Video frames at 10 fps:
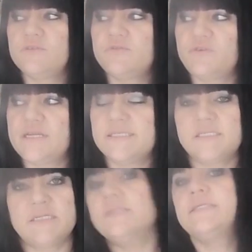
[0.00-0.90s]
for
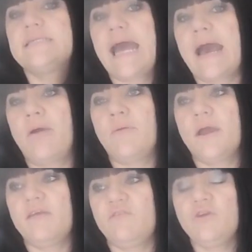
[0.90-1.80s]
instance, now,
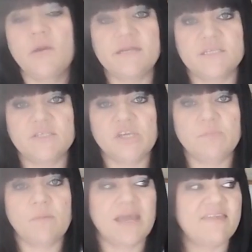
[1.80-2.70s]
if you go into the
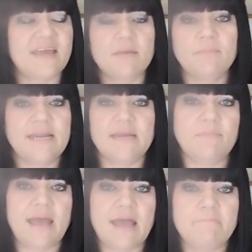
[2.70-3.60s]
supermarket, they're completely
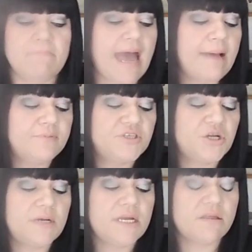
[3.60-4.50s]
bare.
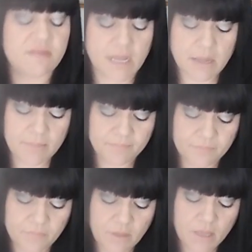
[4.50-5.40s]
Absolutely nothing.
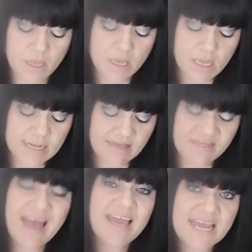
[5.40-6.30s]
Now,
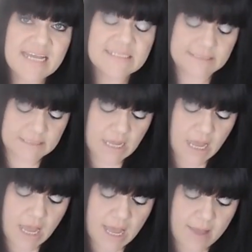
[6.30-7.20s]
that is,
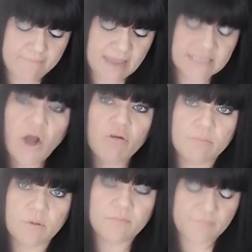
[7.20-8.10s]
it's
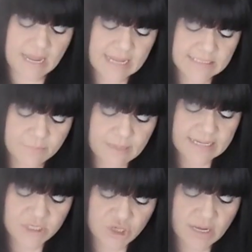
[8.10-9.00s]
horrible. It is completely
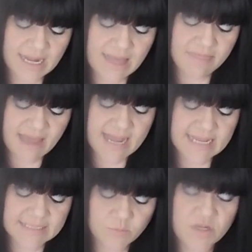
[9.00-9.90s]
shocking, and that
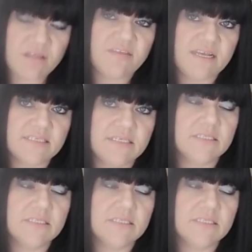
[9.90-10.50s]
is one of the things that's